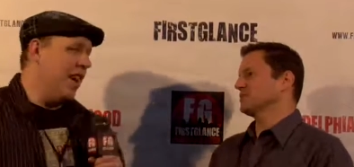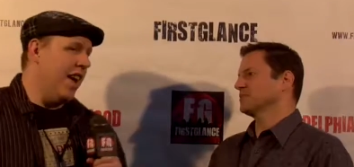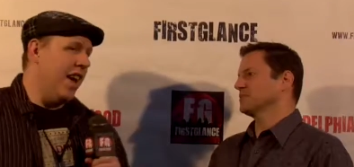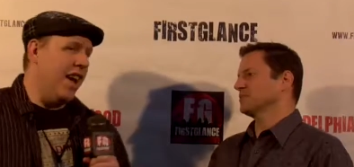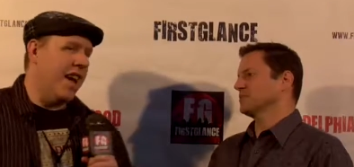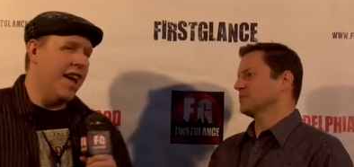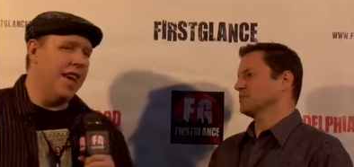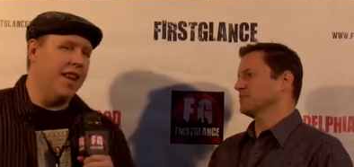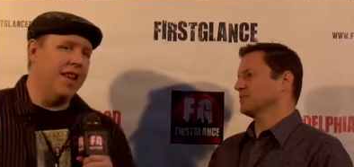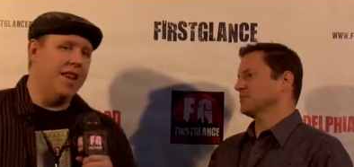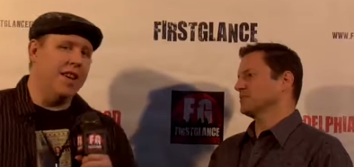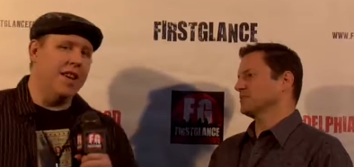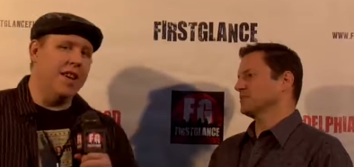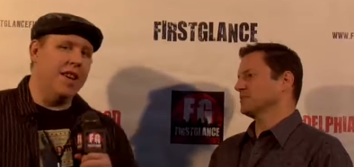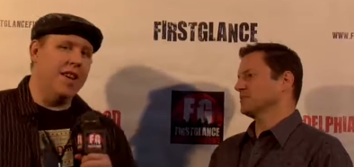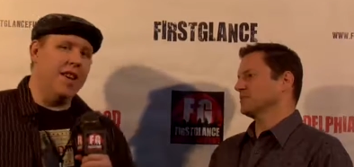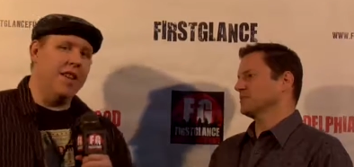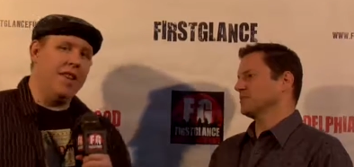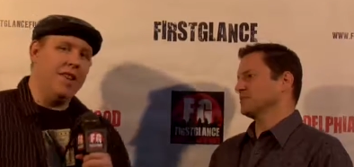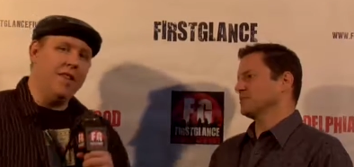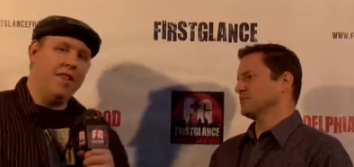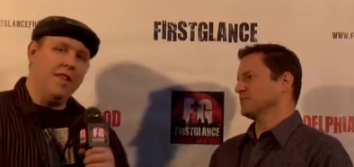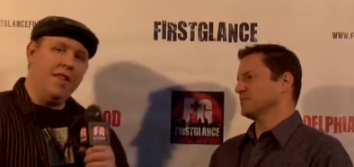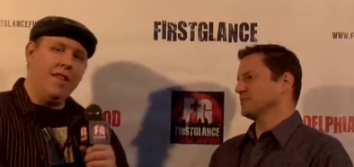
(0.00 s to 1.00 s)
Speaker 1: And uh,
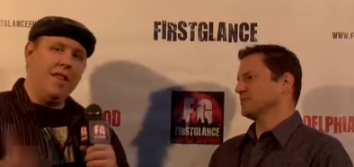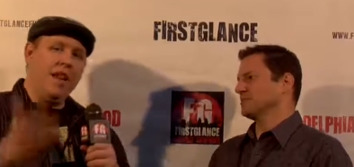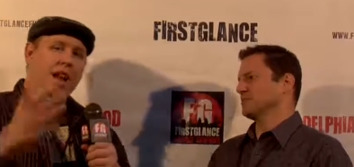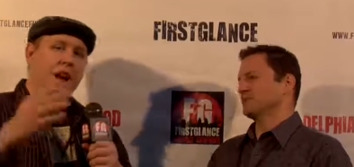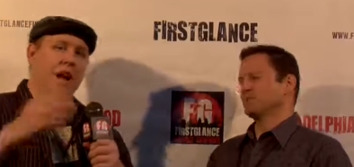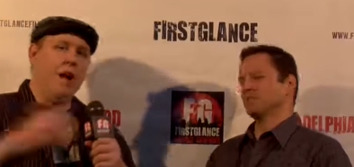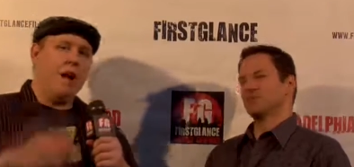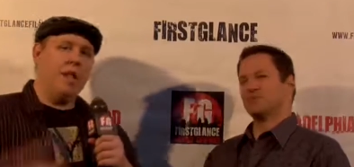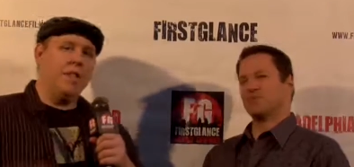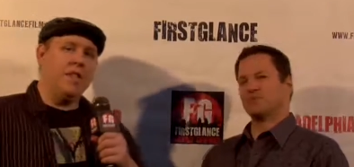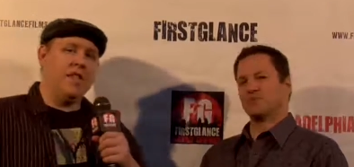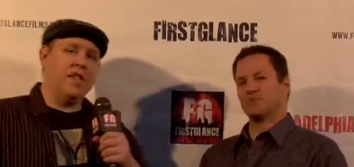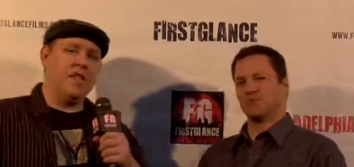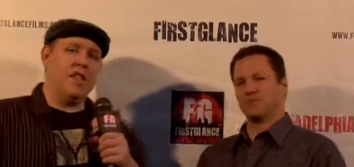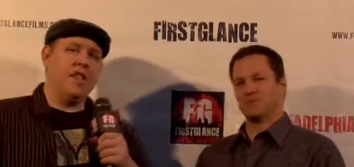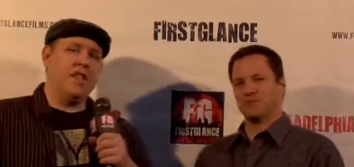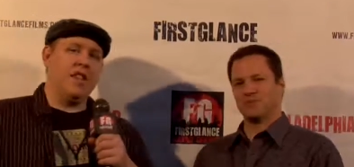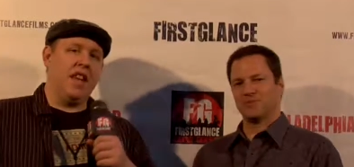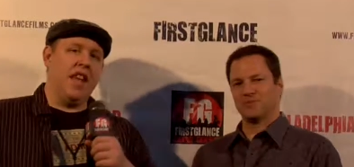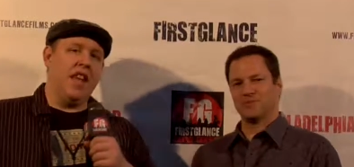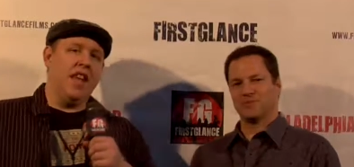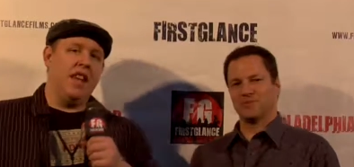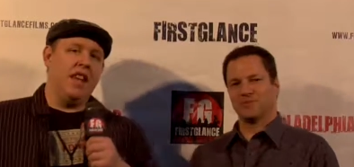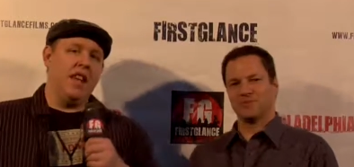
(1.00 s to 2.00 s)
this is
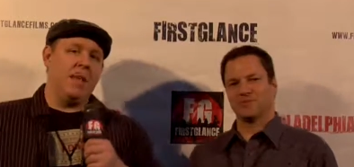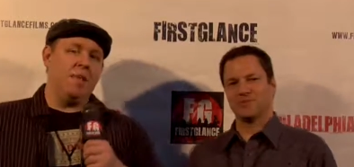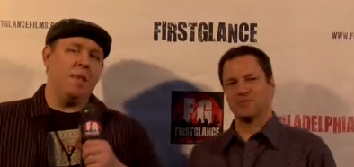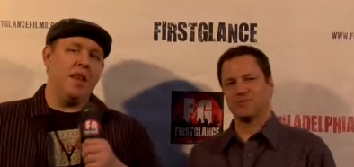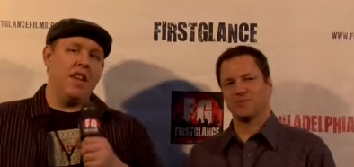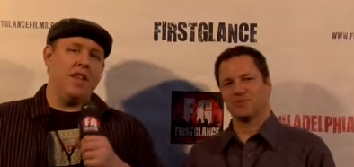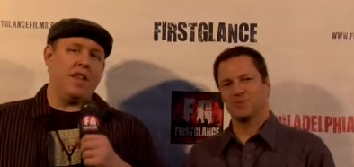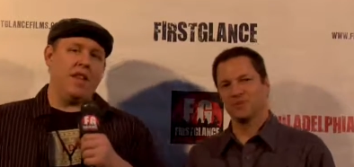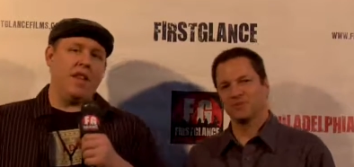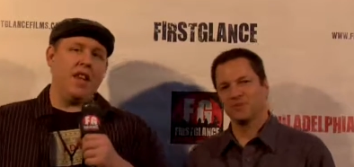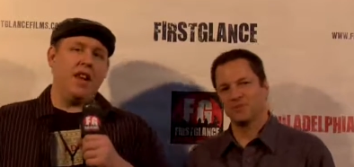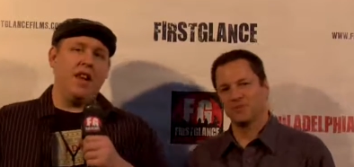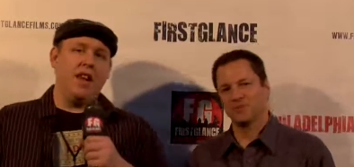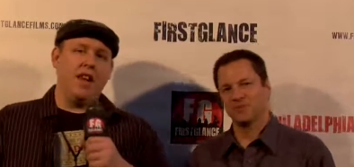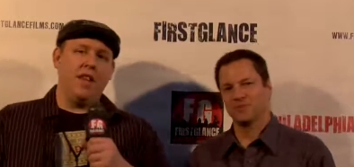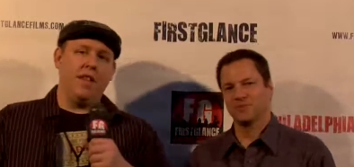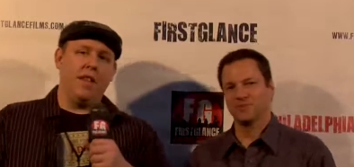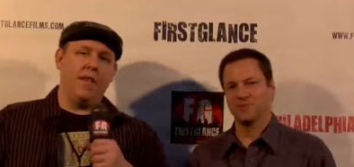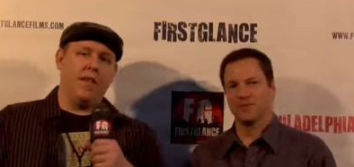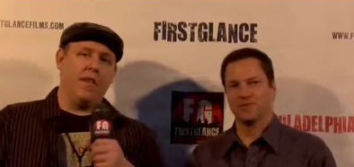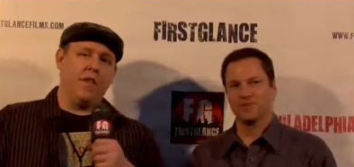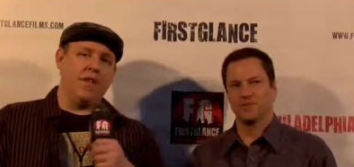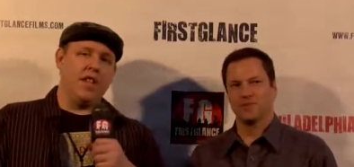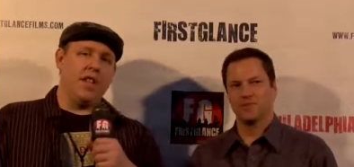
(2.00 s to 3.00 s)
again Nick Baisley here at
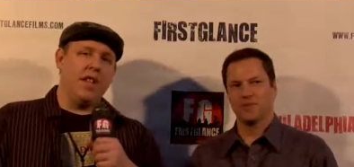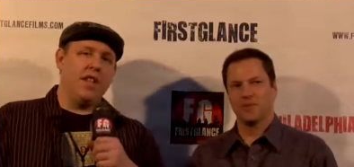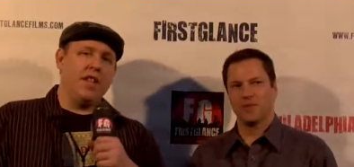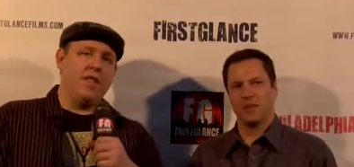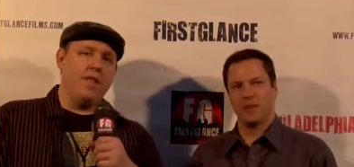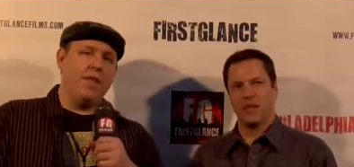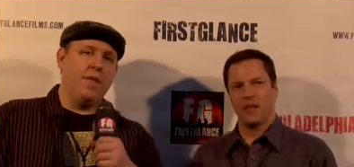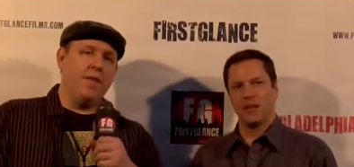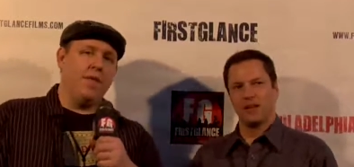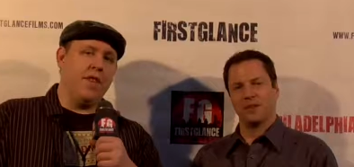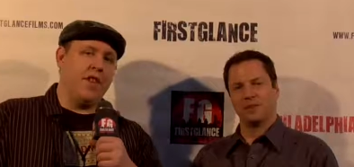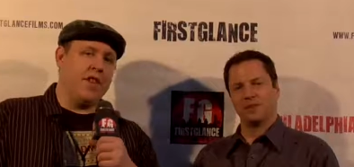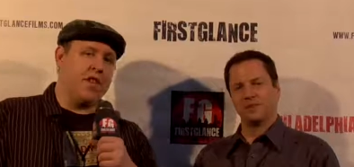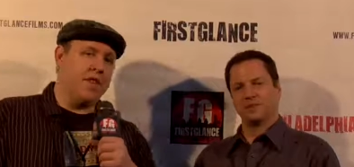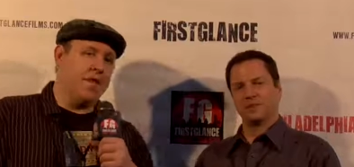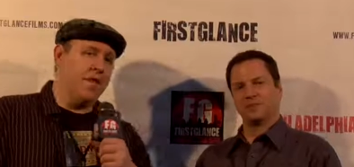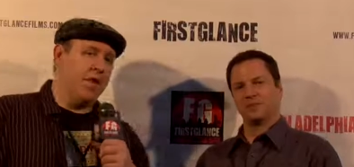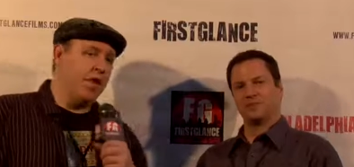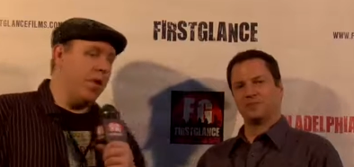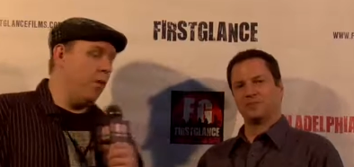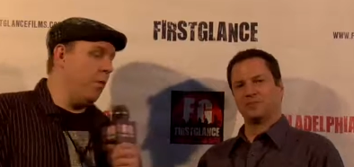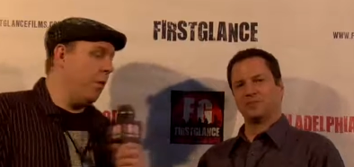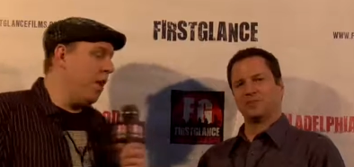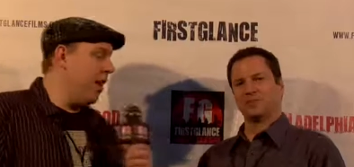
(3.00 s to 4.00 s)
the First Glance Film
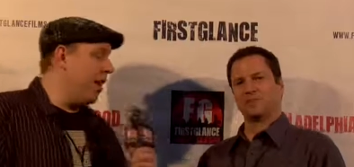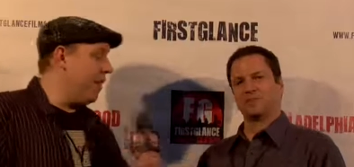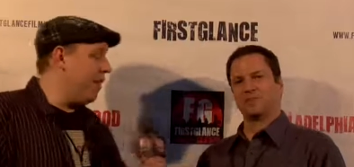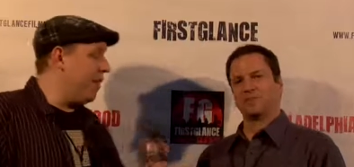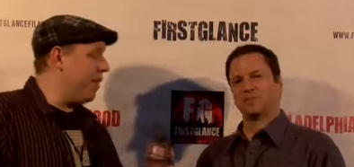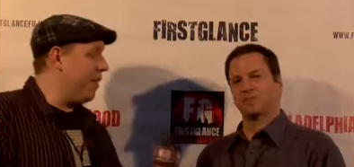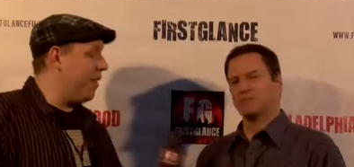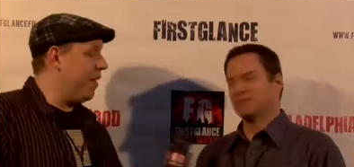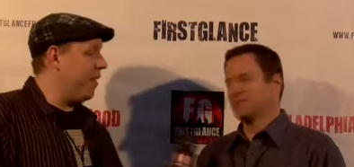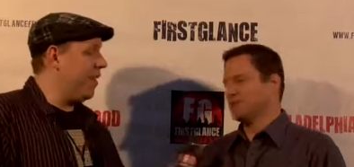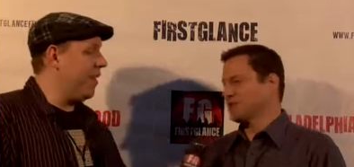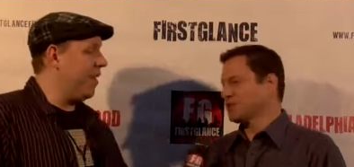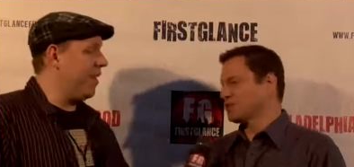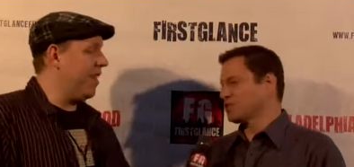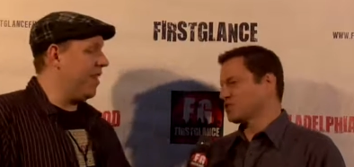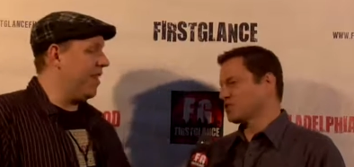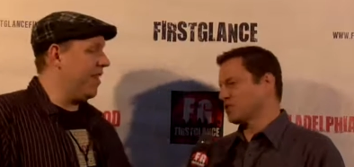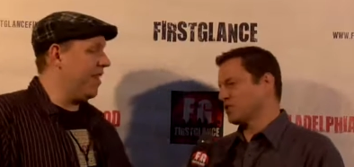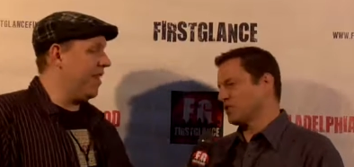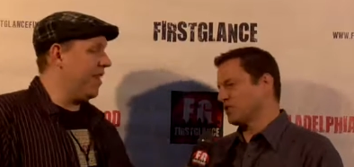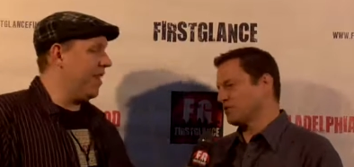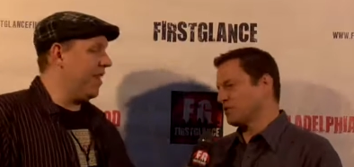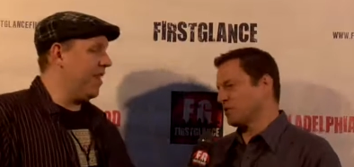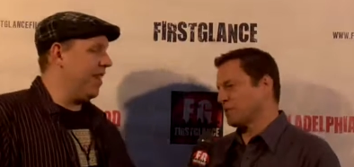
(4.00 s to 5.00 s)
Festival with
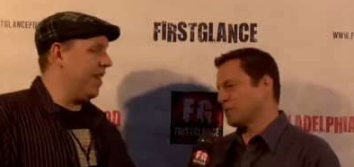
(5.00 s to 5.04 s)
Troy